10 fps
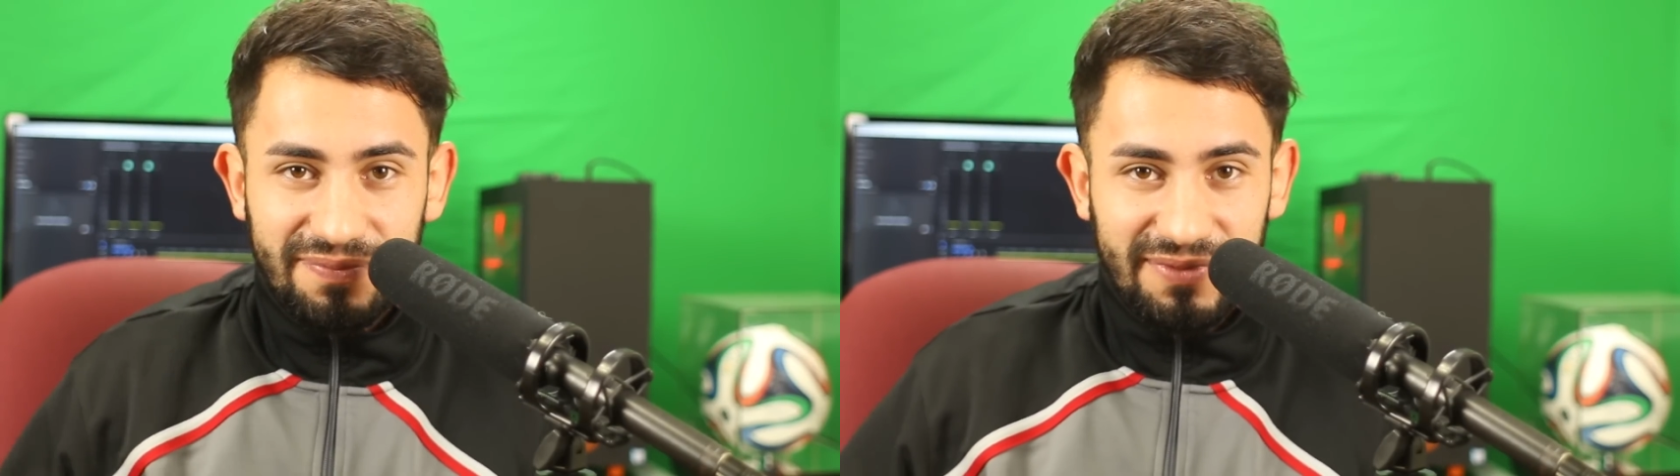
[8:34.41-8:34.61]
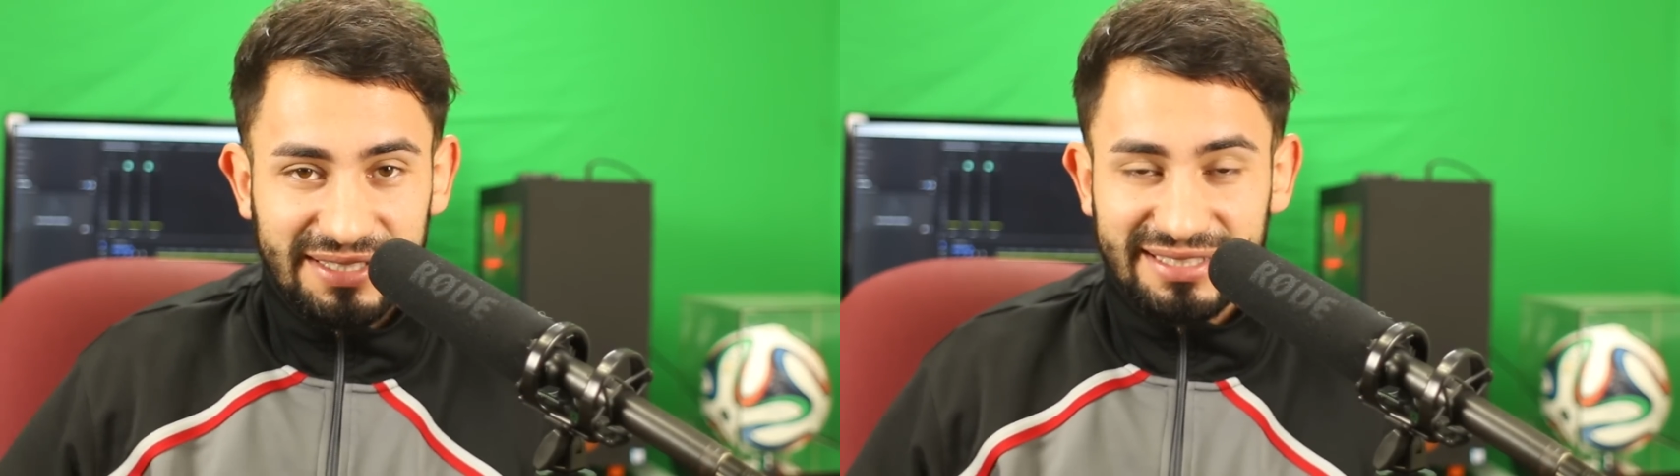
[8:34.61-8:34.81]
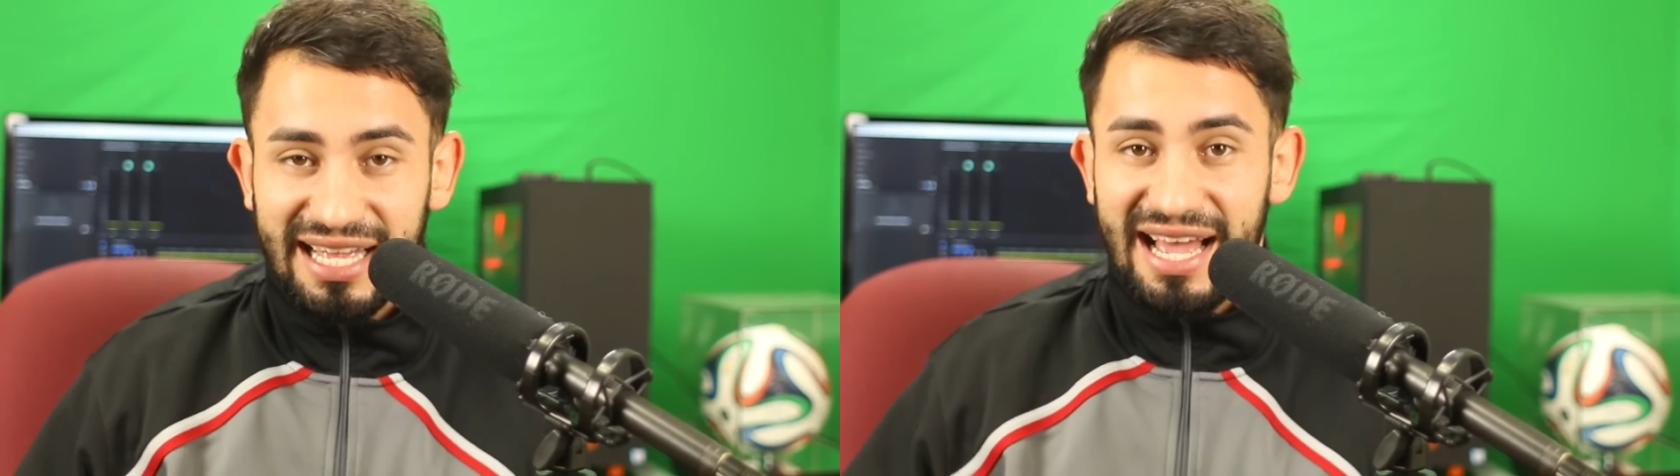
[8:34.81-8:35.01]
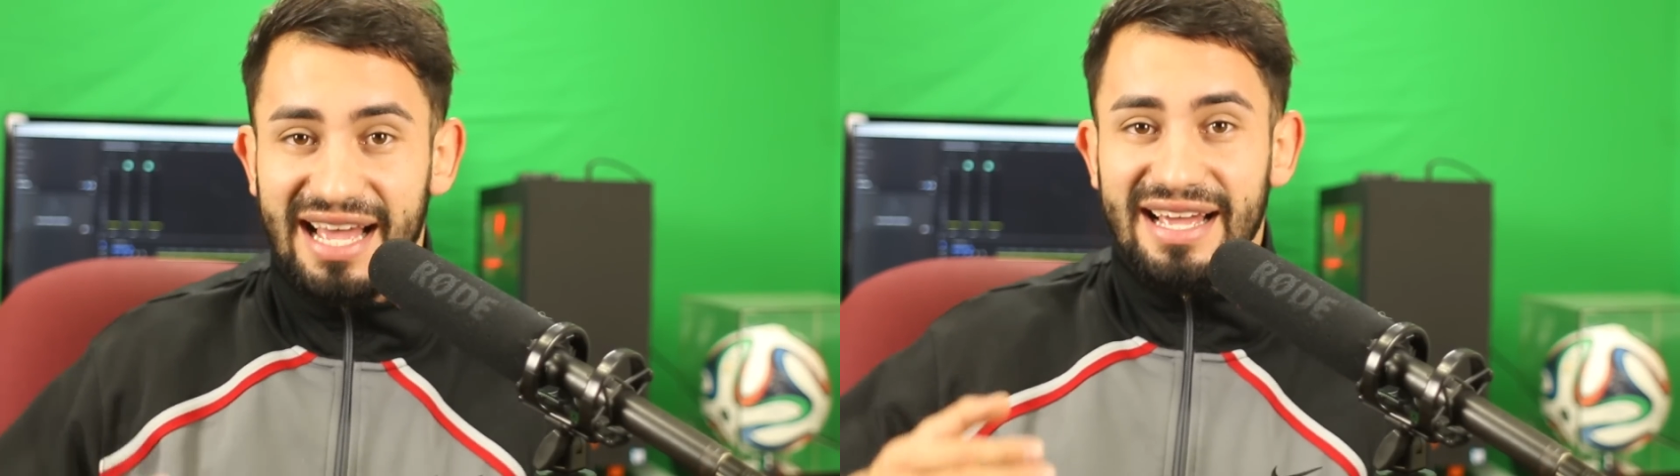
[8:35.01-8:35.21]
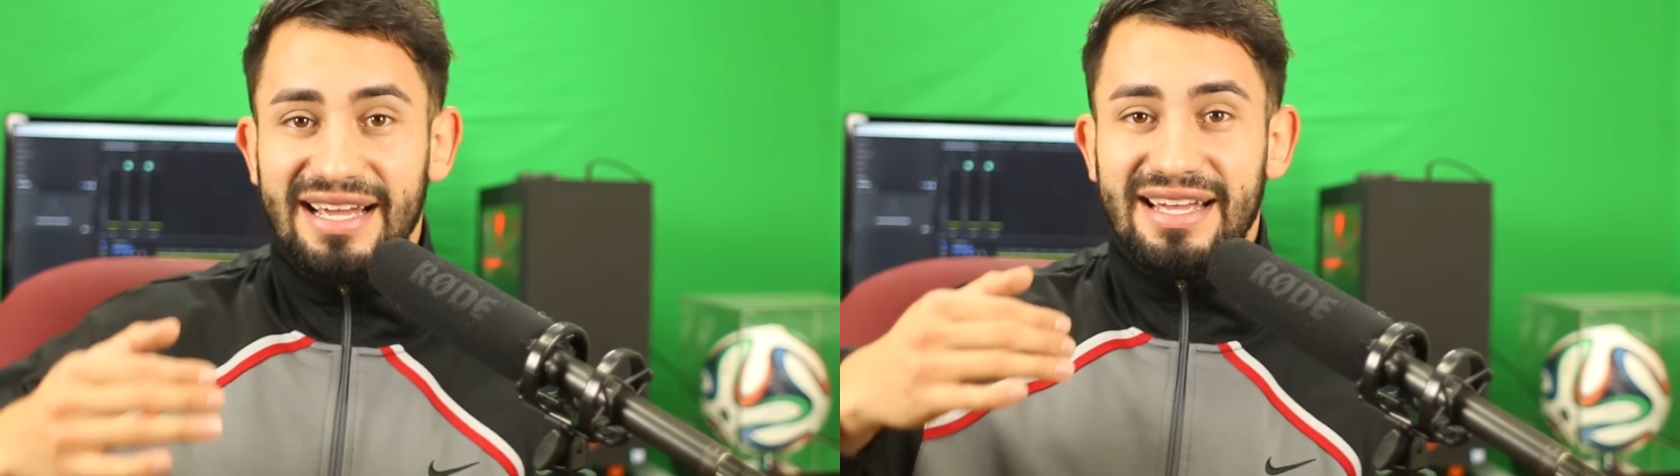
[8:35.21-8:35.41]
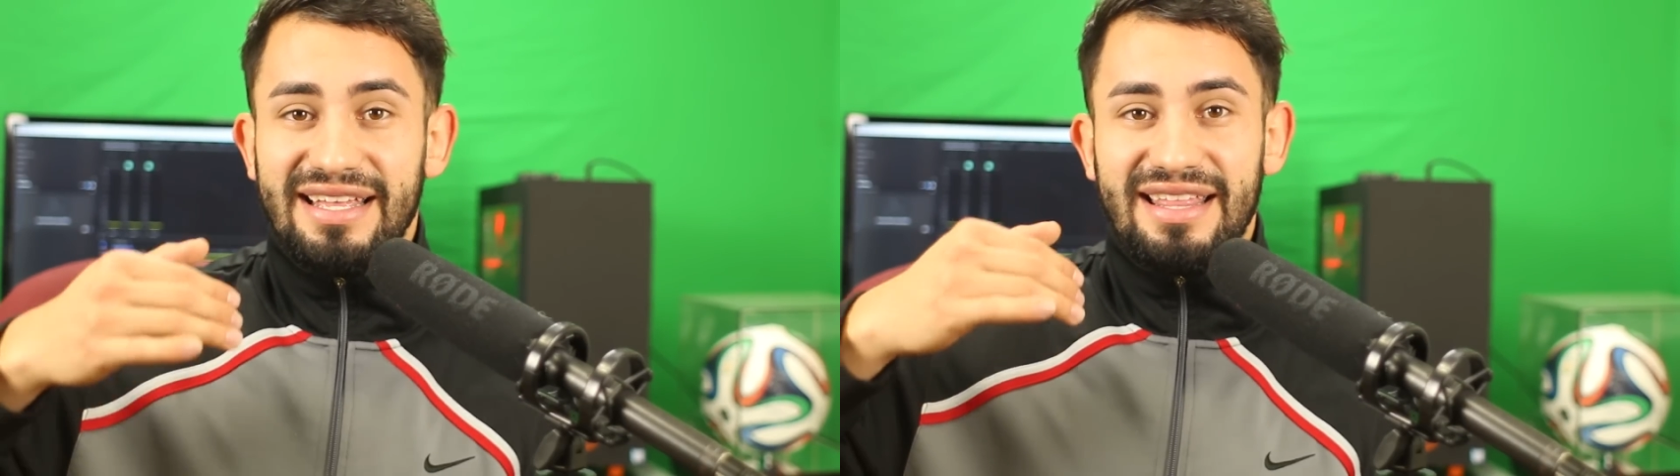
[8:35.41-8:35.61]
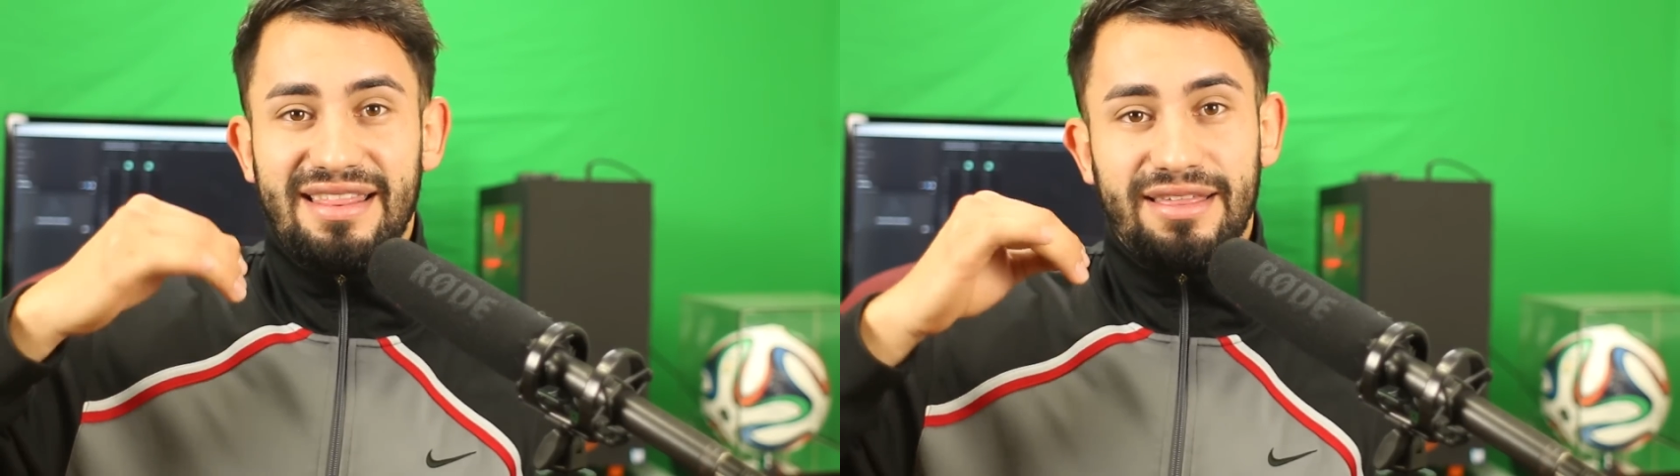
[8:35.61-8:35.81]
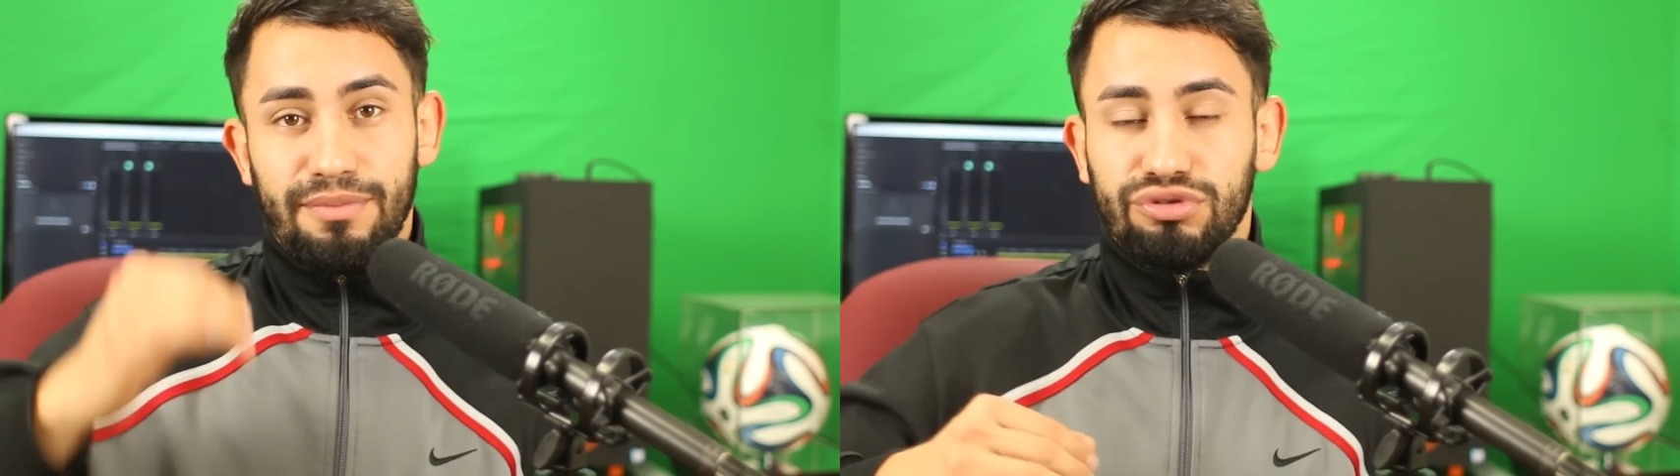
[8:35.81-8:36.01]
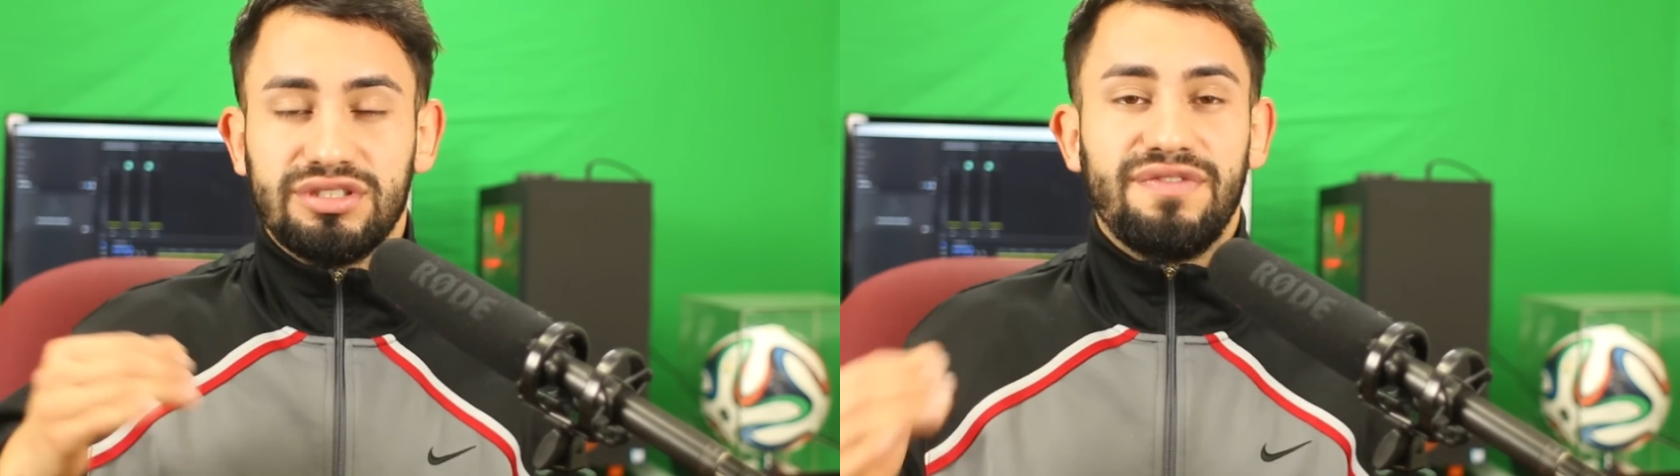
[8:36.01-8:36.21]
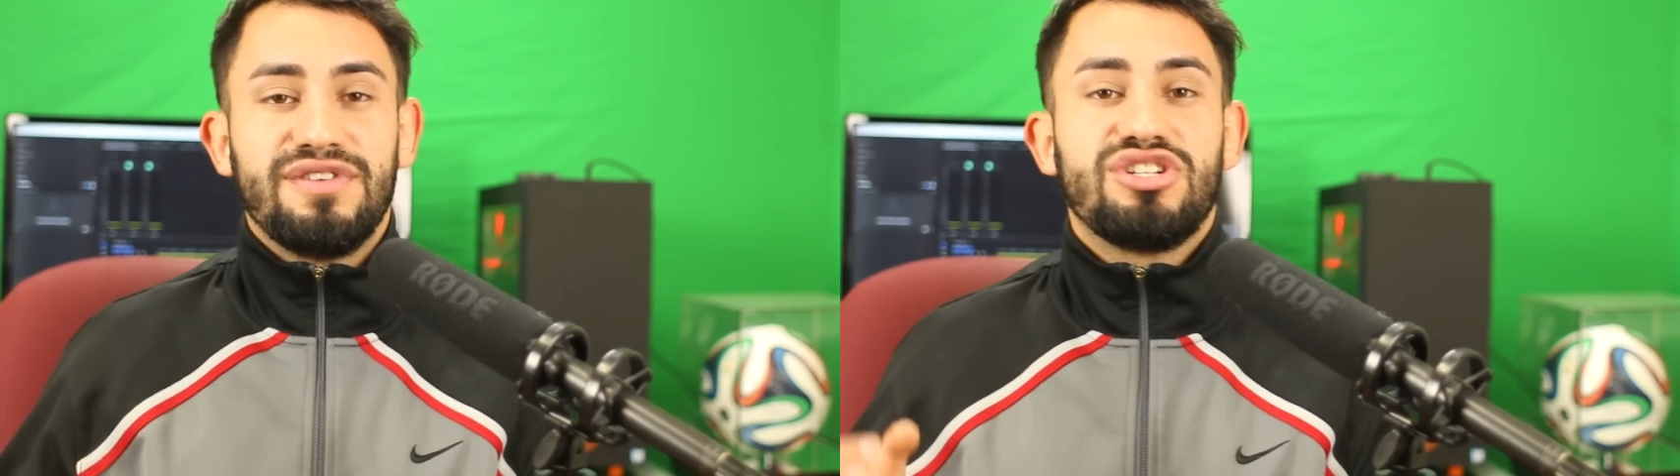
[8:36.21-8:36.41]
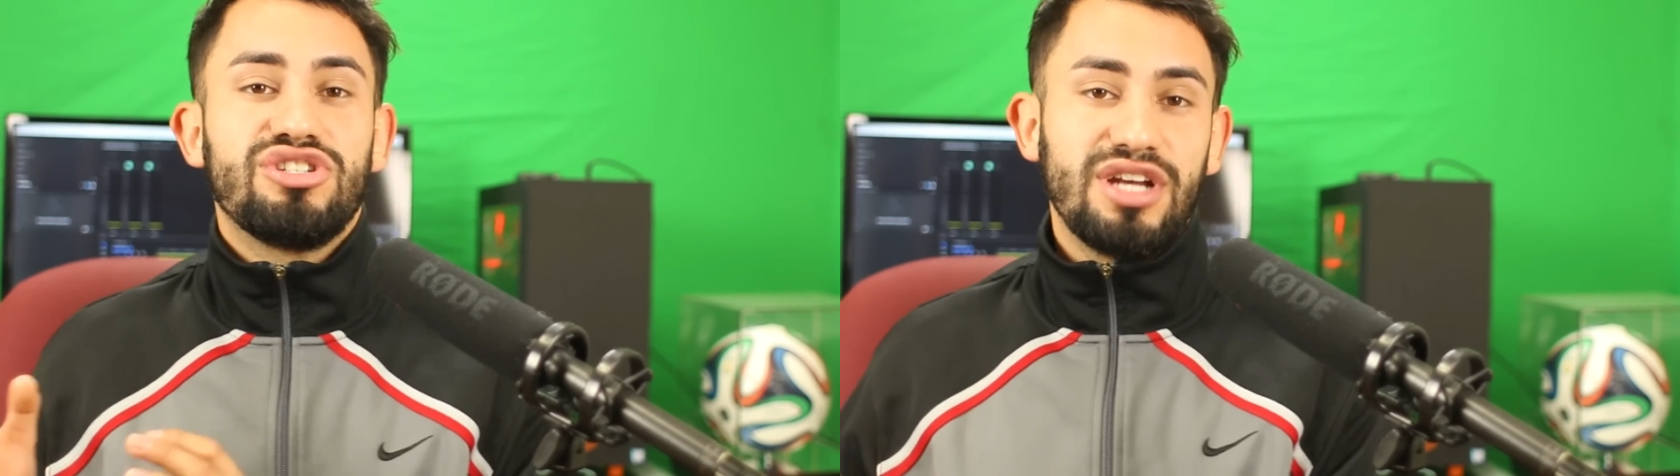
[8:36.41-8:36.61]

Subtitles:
it's not the most efficient